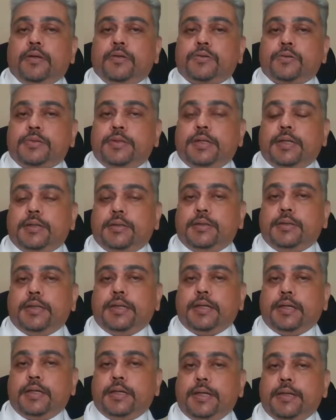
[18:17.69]
so that
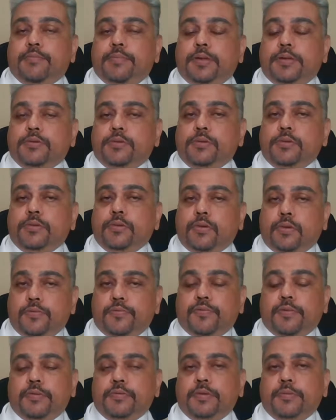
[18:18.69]
they are able to
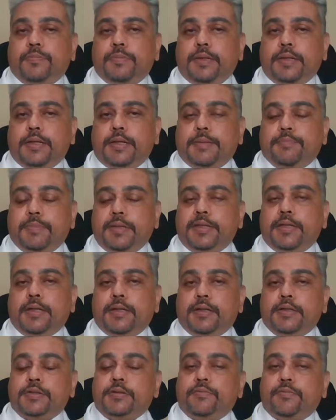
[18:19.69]
know from the
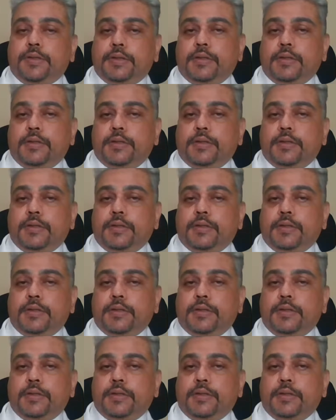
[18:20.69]
pediatrician